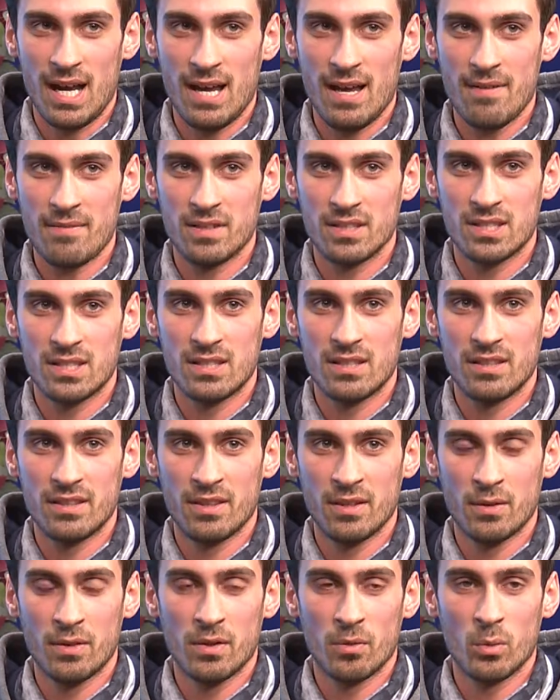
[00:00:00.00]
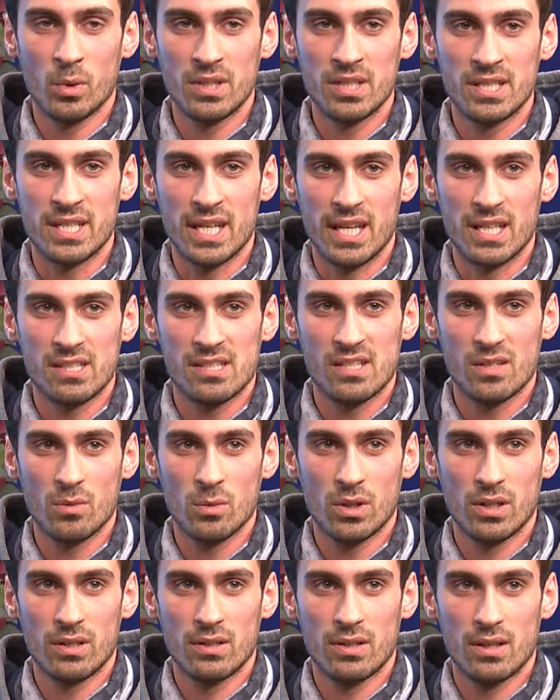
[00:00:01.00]
have the one dancing
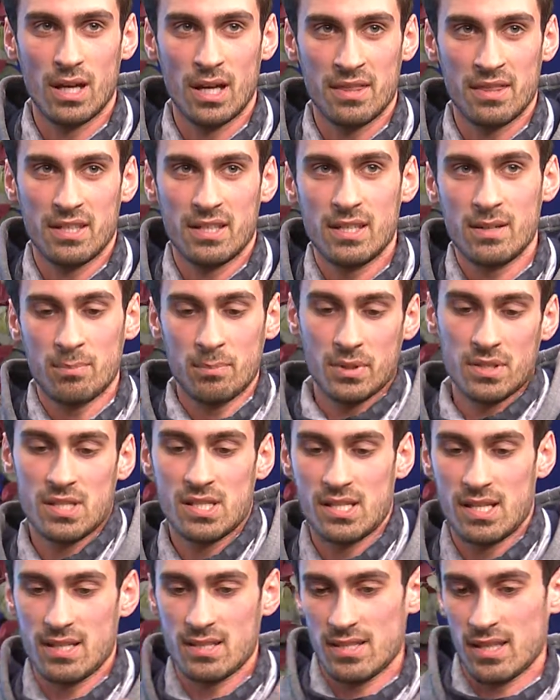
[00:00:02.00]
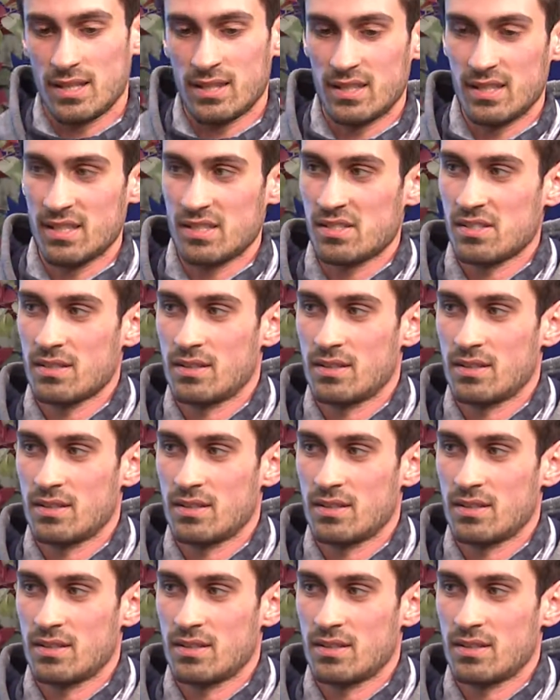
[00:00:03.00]
one. I think he puts his hands like this.